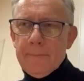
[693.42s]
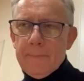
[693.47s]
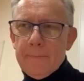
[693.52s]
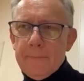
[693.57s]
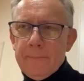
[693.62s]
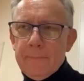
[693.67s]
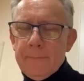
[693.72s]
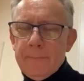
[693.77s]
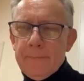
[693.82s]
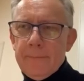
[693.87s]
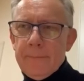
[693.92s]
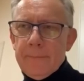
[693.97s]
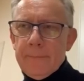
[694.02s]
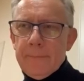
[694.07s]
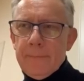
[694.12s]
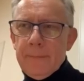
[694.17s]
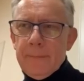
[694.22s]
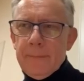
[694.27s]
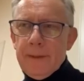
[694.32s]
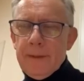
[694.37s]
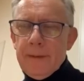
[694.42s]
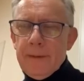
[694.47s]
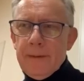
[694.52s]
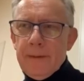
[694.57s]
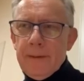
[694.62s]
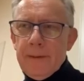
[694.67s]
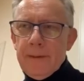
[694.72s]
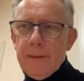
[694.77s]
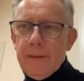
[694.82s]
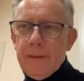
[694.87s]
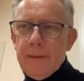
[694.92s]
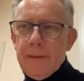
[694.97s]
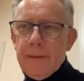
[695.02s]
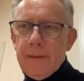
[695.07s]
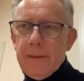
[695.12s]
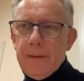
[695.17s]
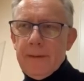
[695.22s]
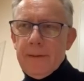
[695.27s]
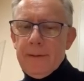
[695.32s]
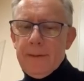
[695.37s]

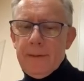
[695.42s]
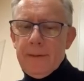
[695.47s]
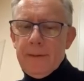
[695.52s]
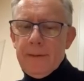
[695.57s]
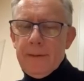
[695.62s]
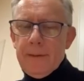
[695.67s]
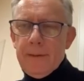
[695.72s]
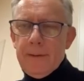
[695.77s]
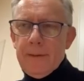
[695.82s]
No words are spoken by the person on screen.